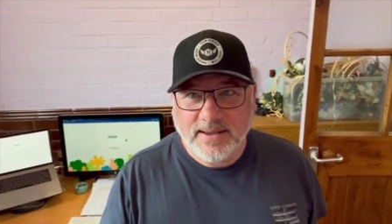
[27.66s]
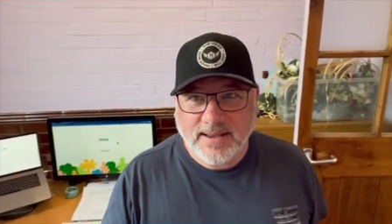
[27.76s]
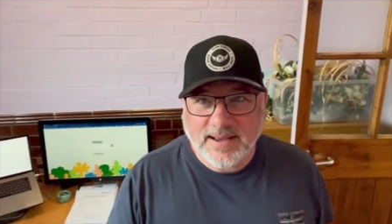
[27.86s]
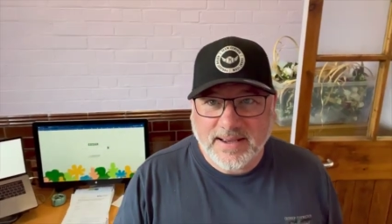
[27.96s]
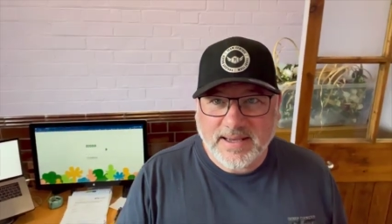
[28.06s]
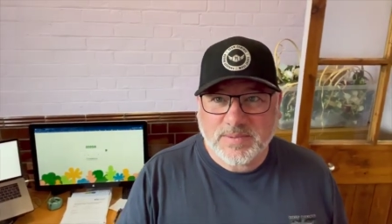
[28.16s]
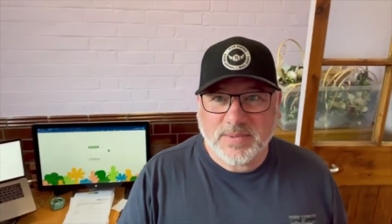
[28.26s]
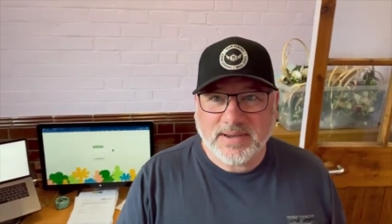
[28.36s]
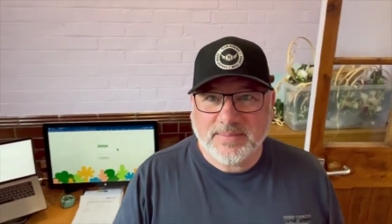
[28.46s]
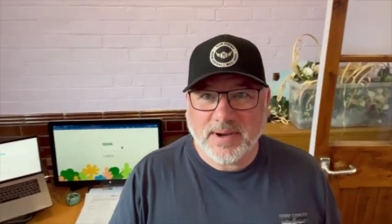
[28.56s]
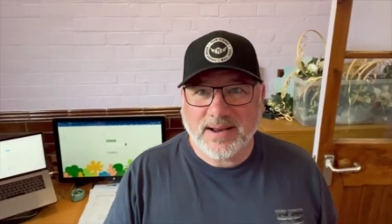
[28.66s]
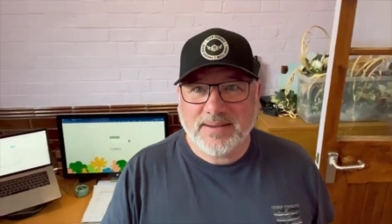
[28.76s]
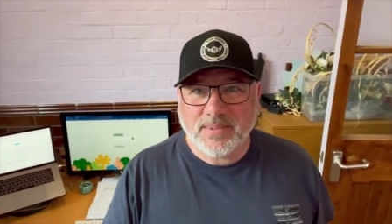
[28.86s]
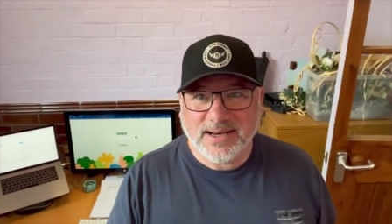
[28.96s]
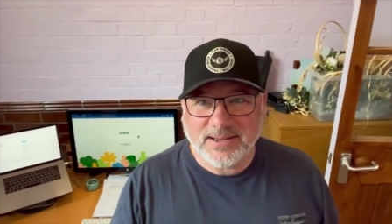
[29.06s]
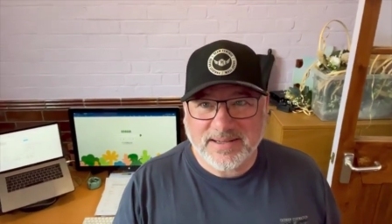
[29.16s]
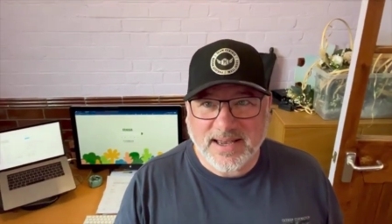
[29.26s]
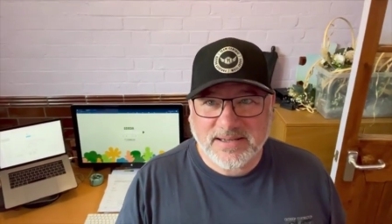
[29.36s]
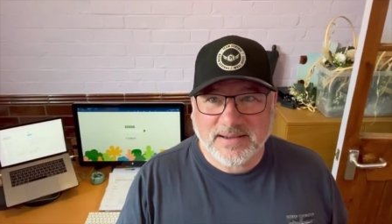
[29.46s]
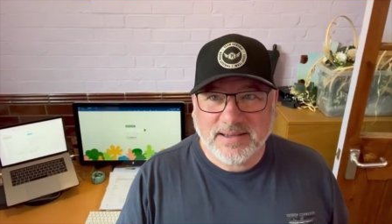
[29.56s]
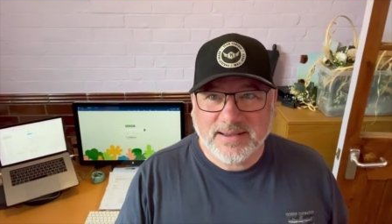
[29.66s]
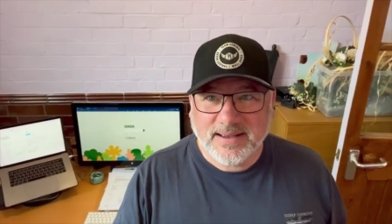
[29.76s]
there's my, my, my, little desk